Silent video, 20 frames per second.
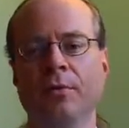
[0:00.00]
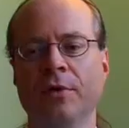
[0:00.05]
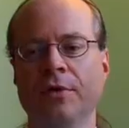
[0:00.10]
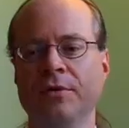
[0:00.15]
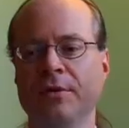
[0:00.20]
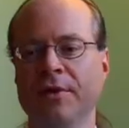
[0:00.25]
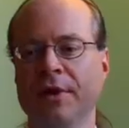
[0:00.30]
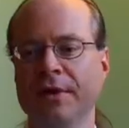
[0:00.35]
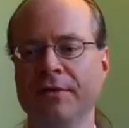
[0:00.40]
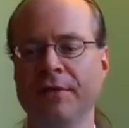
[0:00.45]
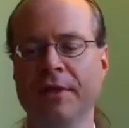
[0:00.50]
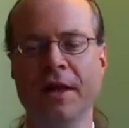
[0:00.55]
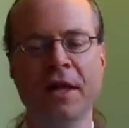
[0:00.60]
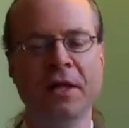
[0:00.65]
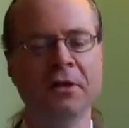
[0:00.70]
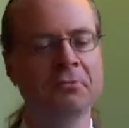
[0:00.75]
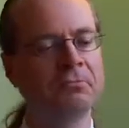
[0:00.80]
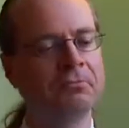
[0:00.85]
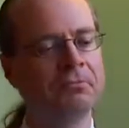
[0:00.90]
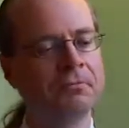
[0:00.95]
Once you have
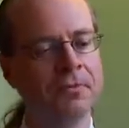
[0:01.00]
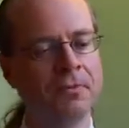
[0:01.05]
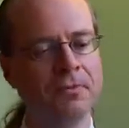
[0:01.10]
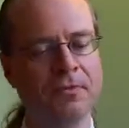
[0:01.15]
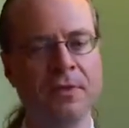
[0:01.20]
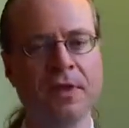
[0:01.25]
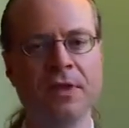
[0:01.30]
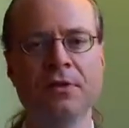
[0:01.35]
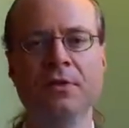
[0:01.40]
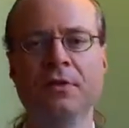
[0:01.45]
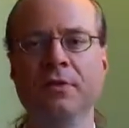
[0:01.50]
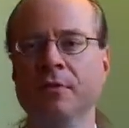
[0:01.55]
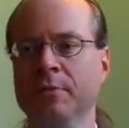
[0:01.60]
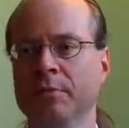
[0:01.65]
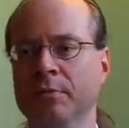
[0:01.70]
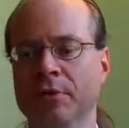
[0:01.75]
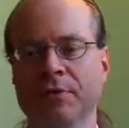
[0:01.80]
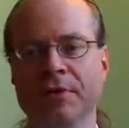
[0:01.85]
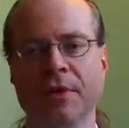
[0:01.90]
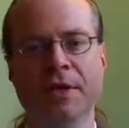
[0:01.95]
that, then you can
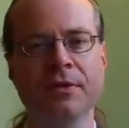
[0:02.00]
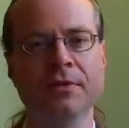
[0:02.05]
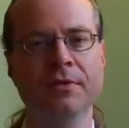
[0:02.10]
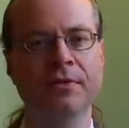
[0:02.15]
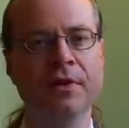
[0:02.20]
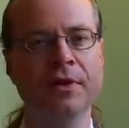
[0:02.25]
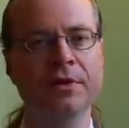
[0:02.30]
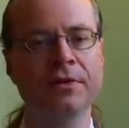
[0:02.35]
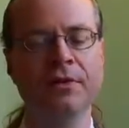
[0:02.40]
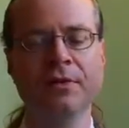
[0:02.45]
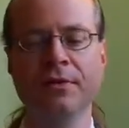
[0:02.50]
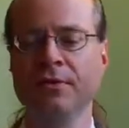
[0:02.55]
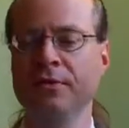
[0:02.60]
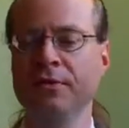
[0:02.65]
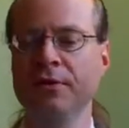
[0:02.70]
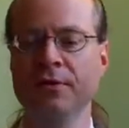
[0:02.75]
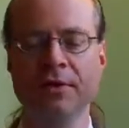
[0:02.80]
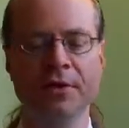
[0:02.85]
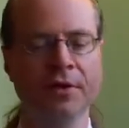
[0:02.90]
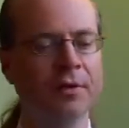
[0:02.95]
report that to
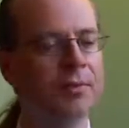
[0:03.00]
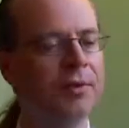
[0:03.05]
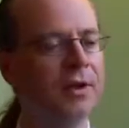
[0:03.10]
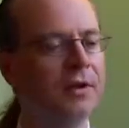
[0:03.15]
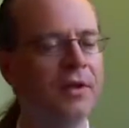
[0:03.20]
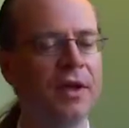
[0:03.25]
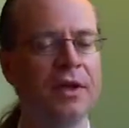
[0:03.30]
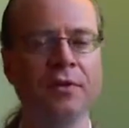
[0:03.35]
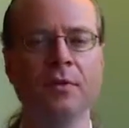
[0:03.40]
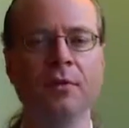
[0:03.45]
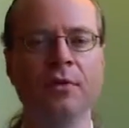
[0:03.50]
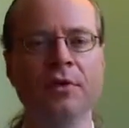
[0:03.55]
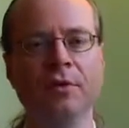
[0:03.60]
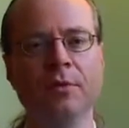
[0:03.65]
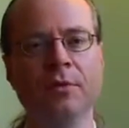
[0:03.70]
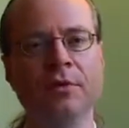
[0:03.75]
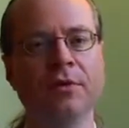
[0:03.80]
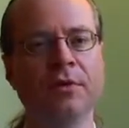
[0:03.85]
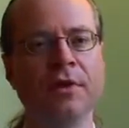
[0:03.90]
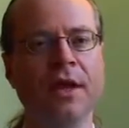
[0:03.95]
funders. You can compare that to where
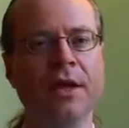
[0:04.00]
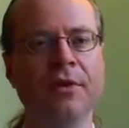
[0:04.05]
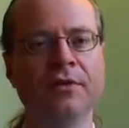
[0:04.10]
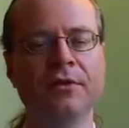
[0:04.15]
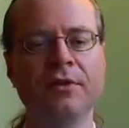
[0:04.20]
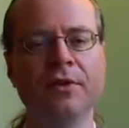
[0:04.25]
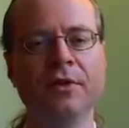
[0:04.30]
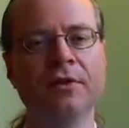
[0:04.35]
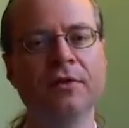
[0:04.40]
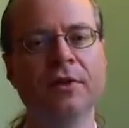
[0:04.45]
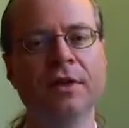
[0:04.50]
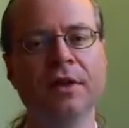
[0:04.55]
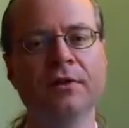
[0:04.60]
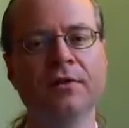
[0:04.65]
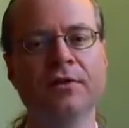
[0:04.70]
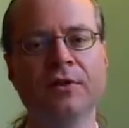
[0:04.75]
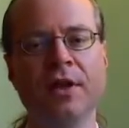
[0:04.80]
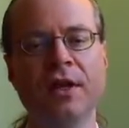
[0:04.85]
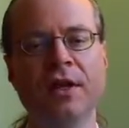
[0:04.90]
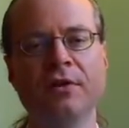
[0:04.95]
you were last year and look
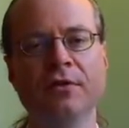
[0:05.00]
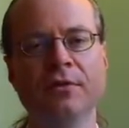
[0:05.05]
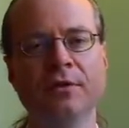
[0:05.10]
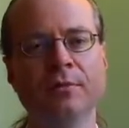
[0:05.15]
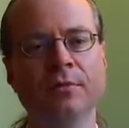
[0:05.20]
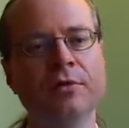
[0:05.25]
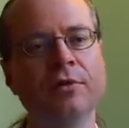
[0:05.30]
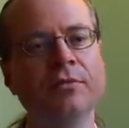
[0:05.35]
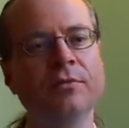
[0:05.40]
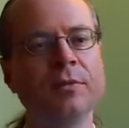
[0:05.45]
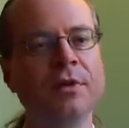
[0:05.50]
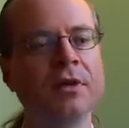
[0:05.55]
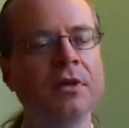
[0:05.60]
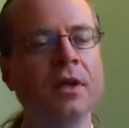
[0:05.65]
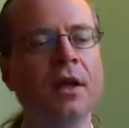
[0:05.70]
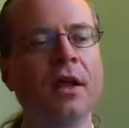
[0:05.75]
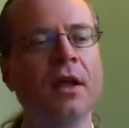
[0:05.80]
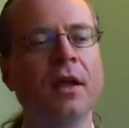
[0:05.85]
at change or improvement.